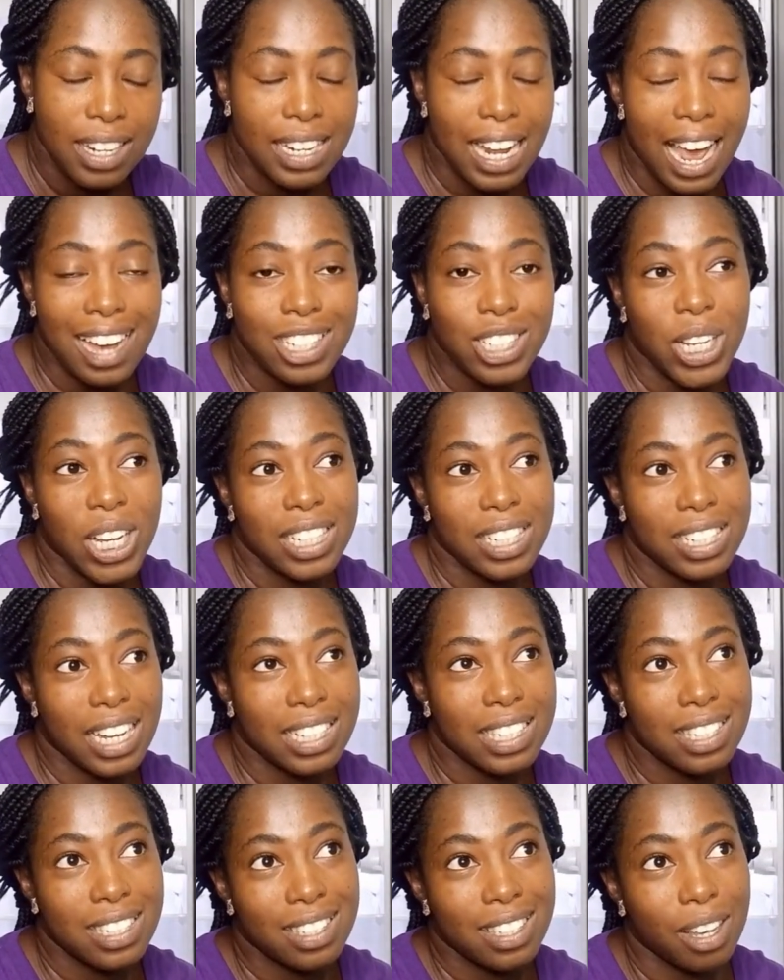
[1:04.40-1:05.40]
Actually,
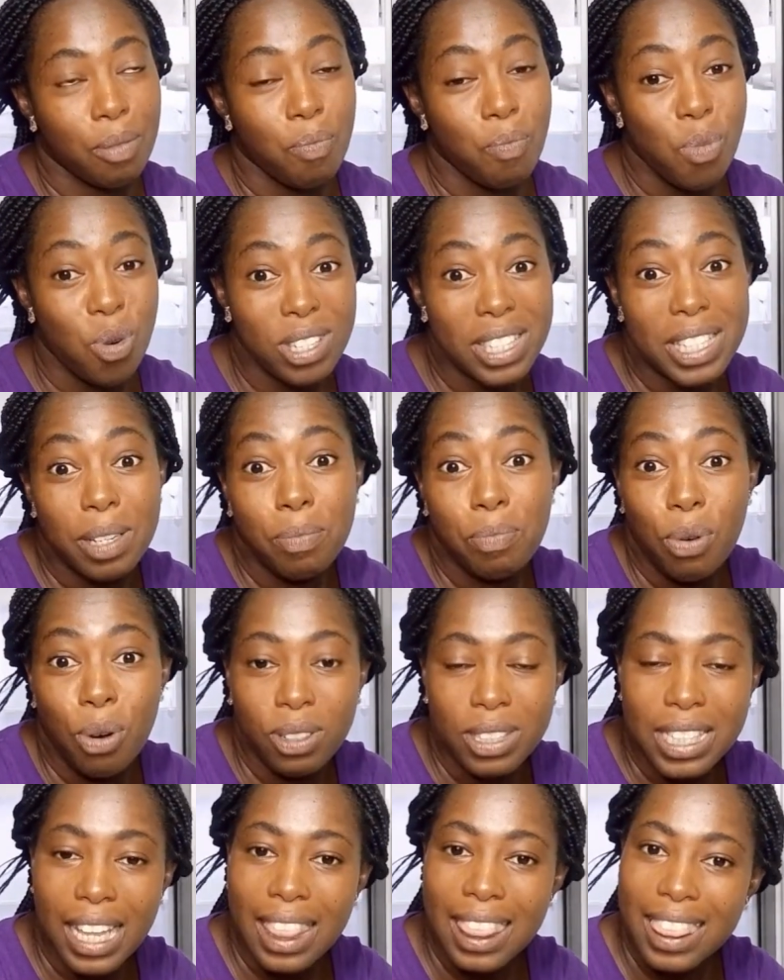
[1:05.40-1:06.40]
that is the most
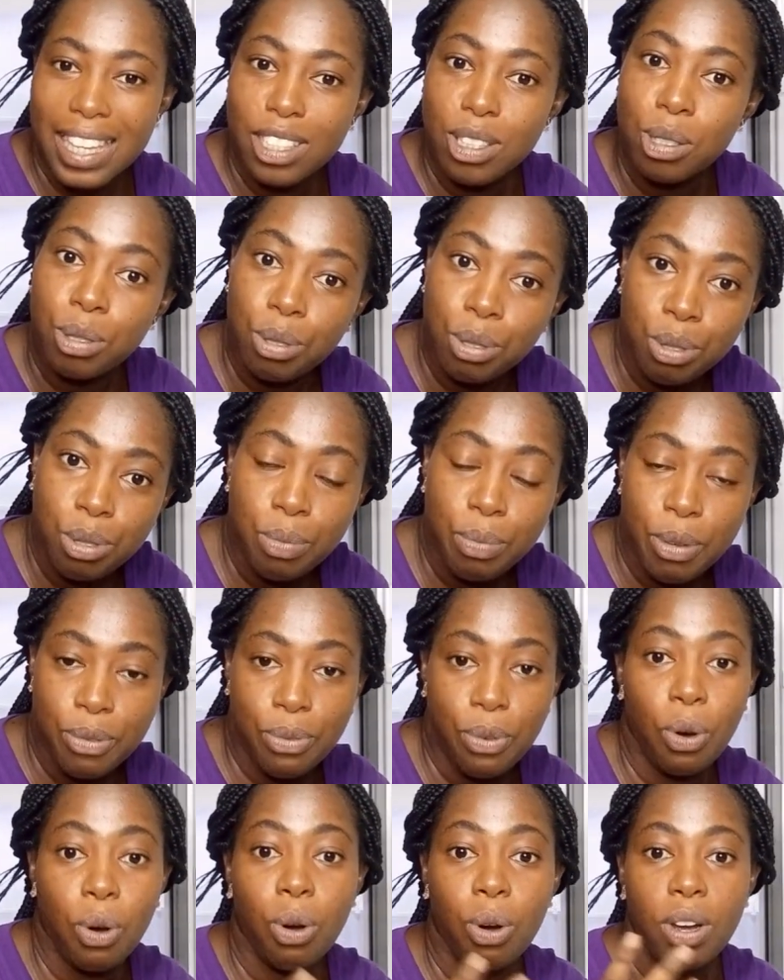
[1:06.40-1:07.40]
important thing to do
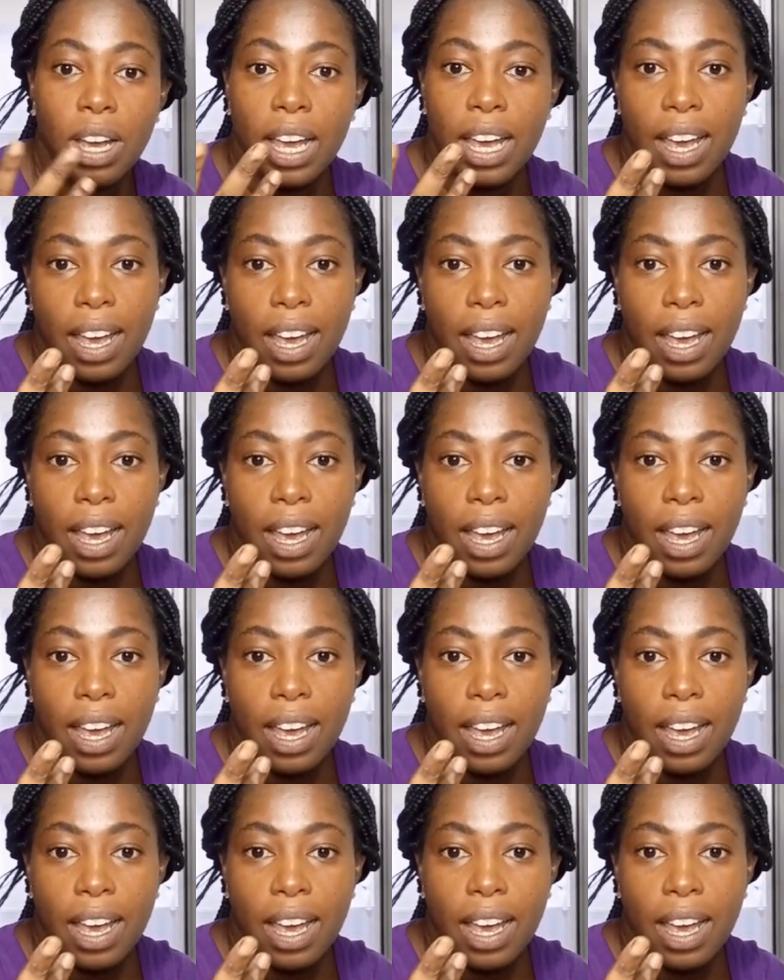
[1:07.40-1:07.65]
before